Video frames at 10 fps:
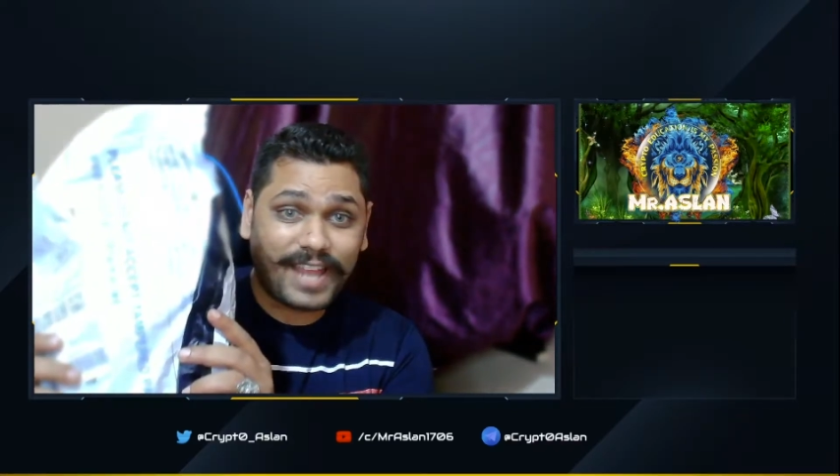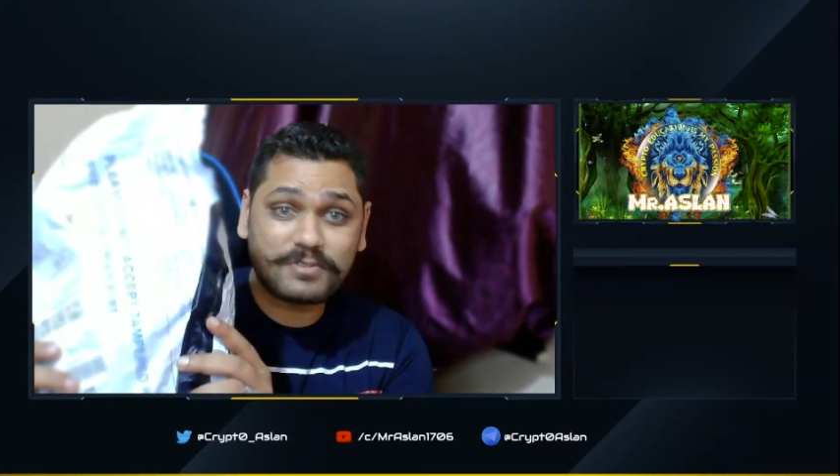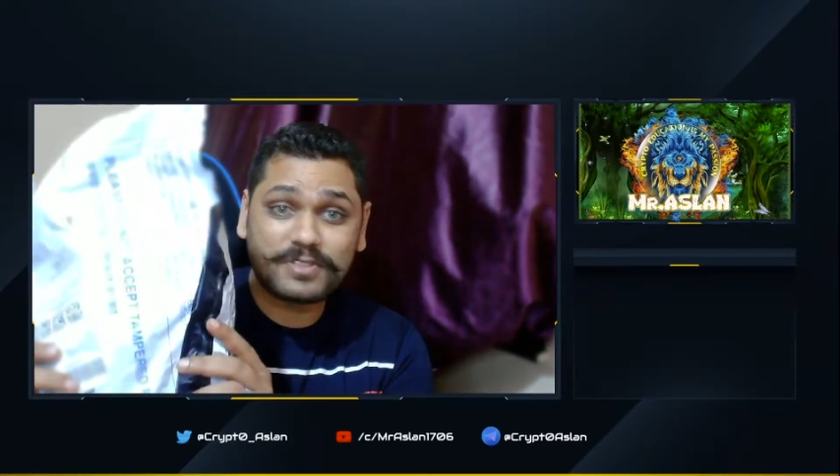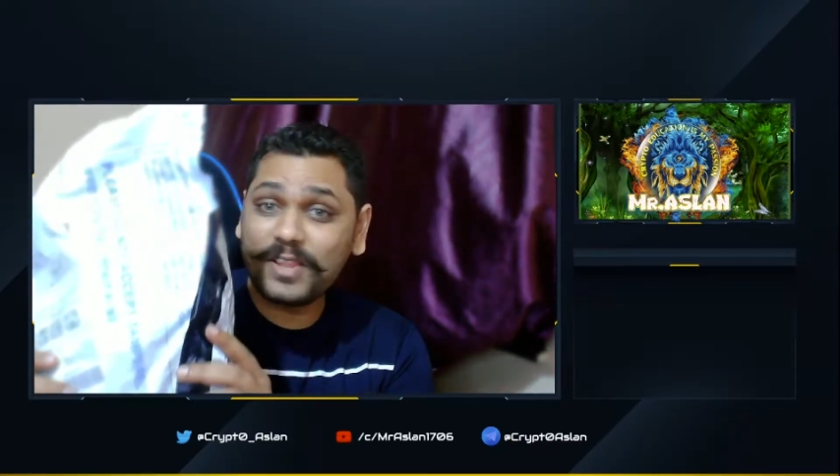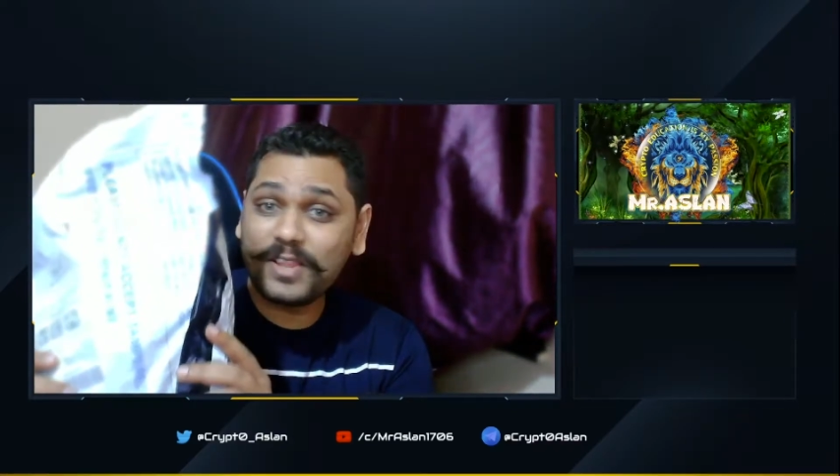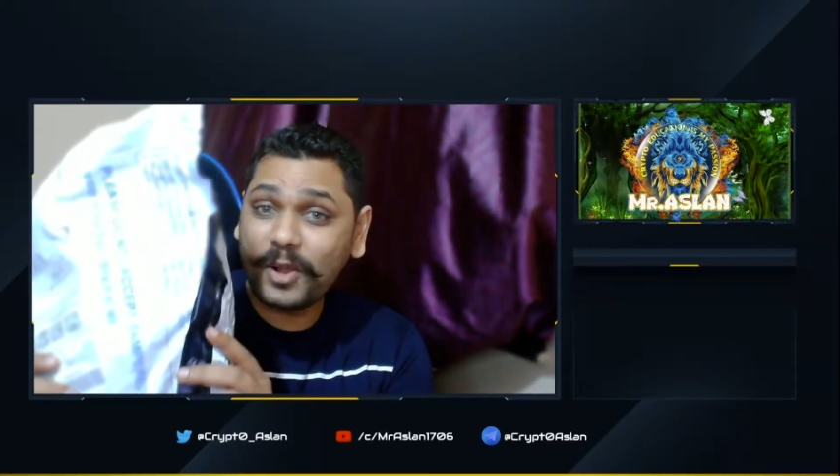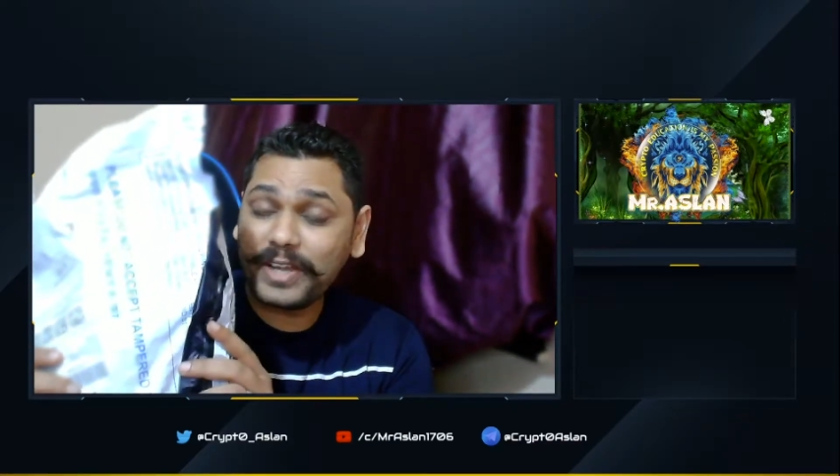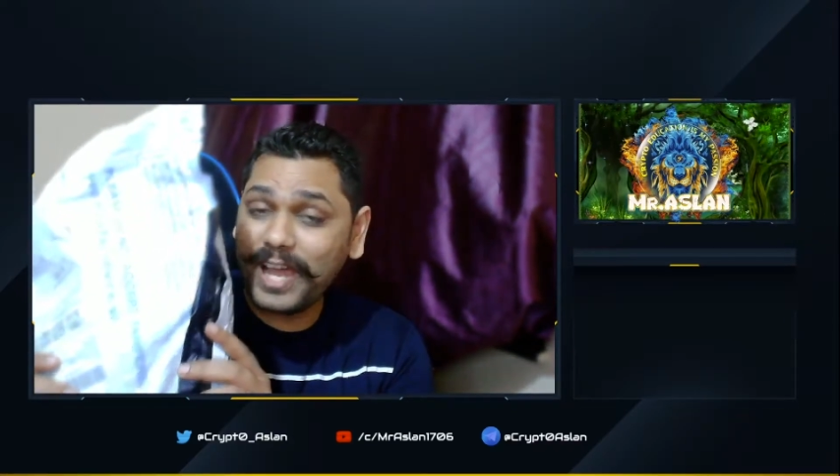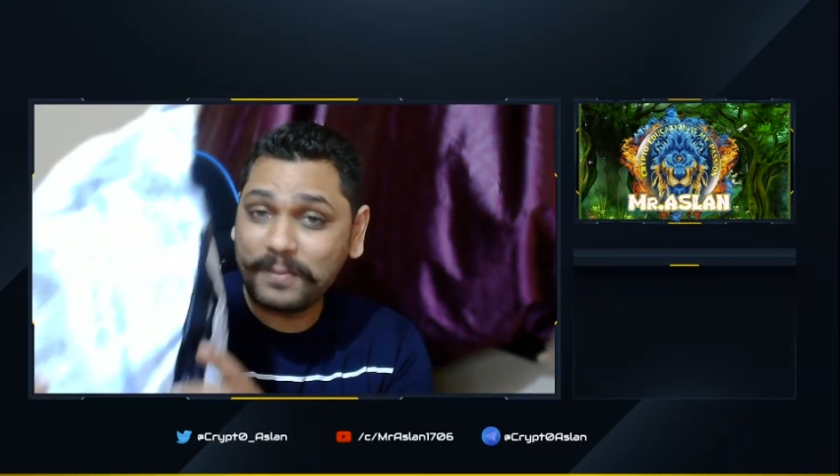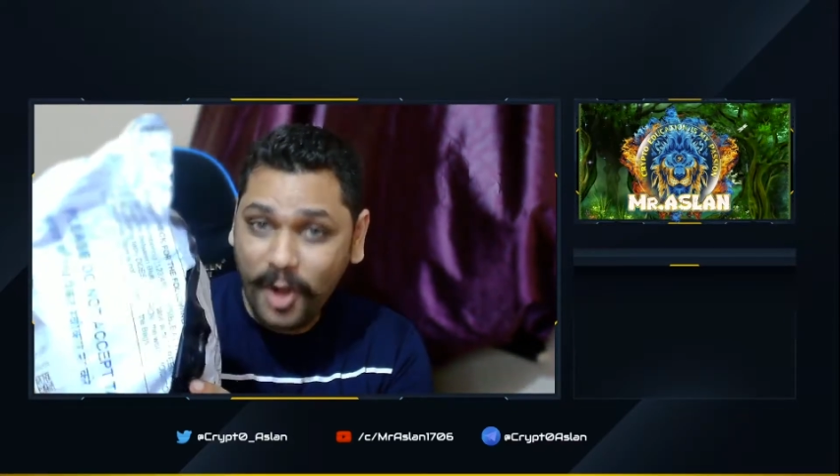I have still
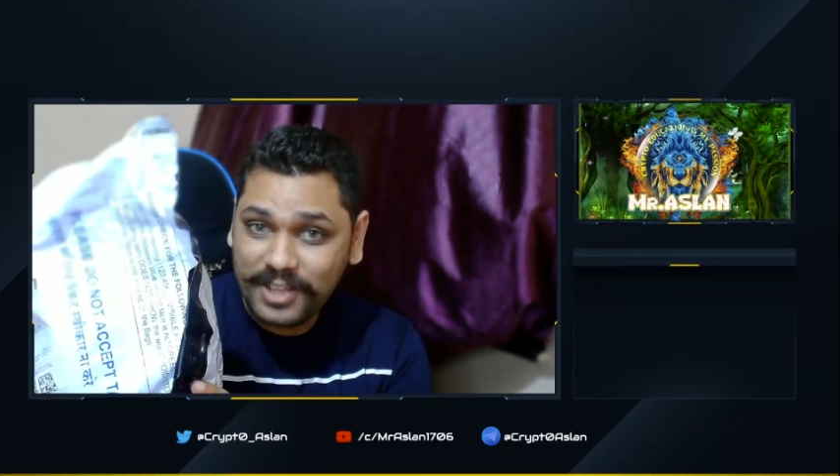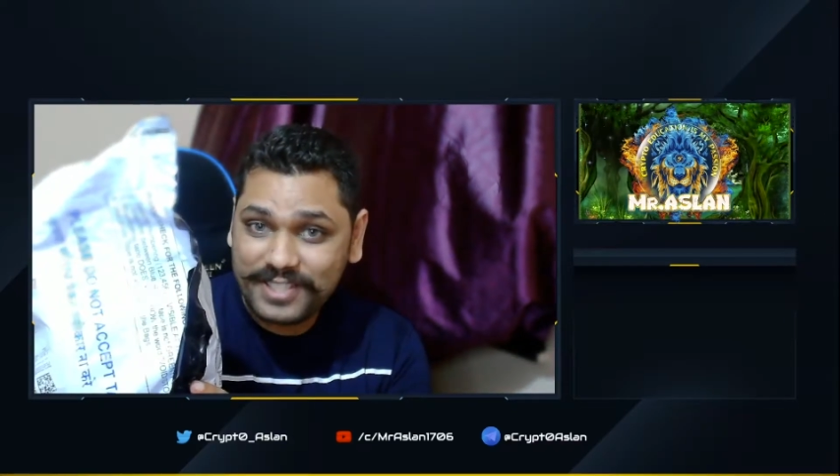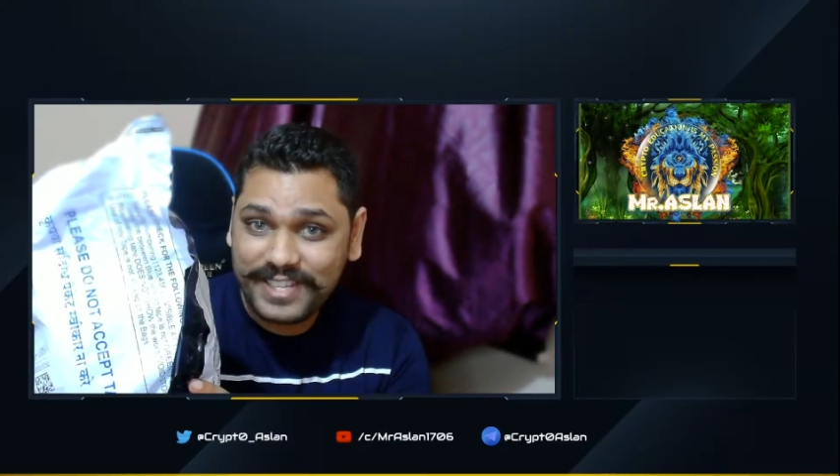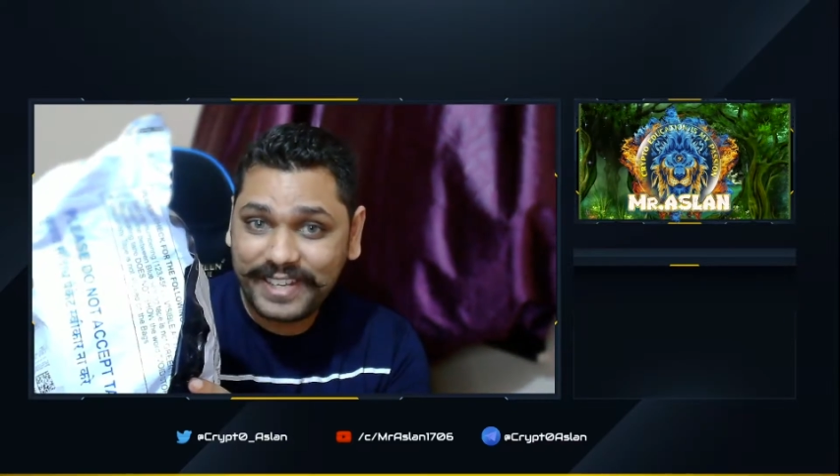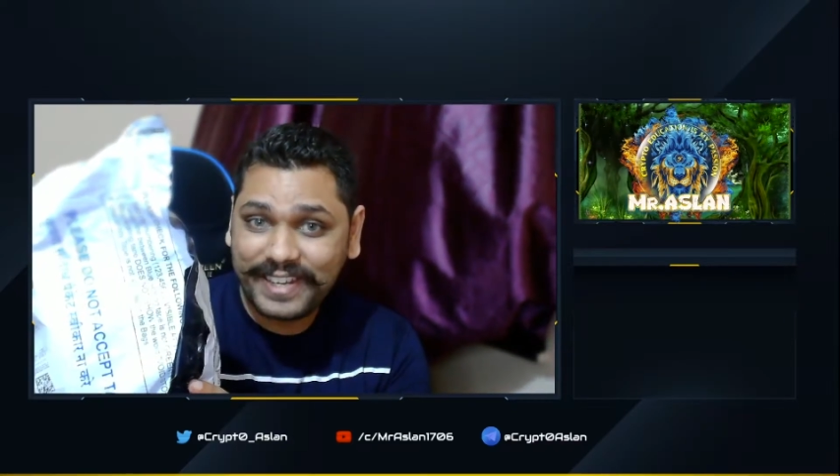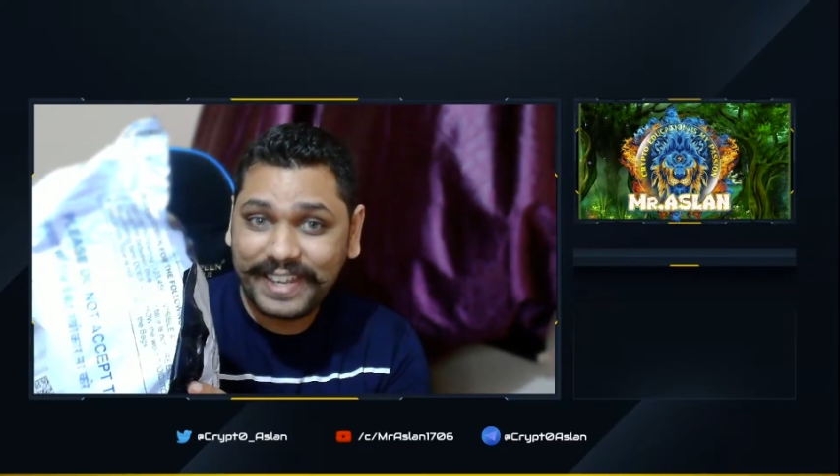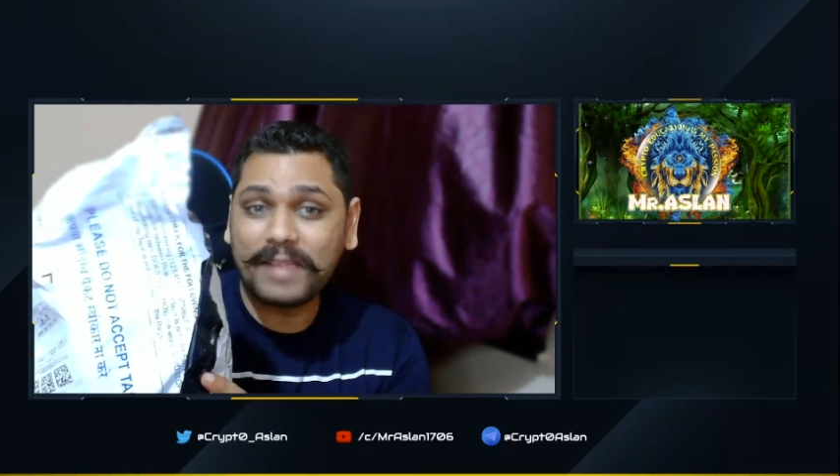not unboxed it,